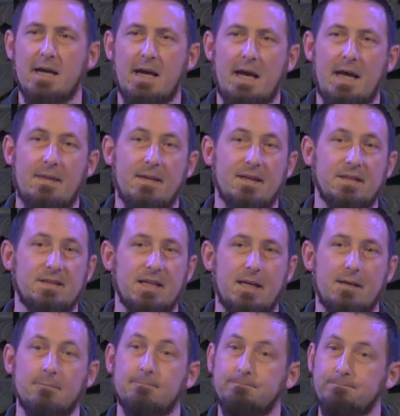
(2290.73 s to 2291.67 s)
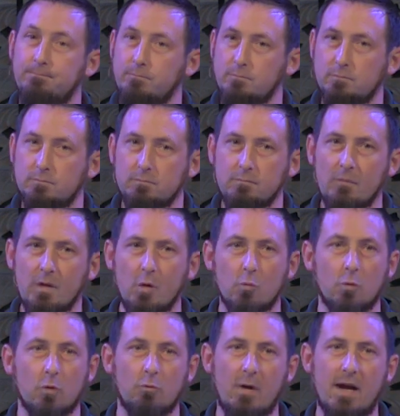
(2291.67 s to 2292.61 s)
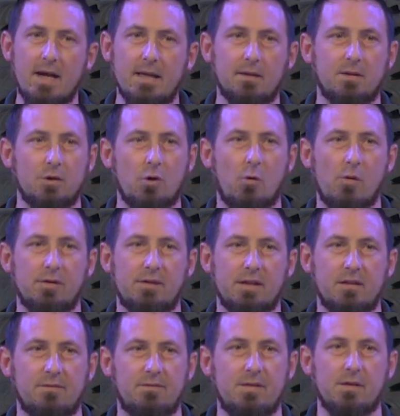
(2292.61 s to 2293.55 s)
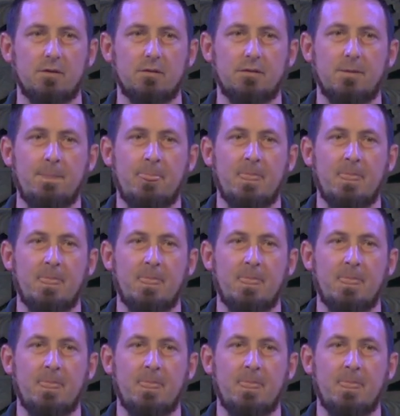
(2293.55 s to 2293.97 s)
and they said, we're ready to go onto the field.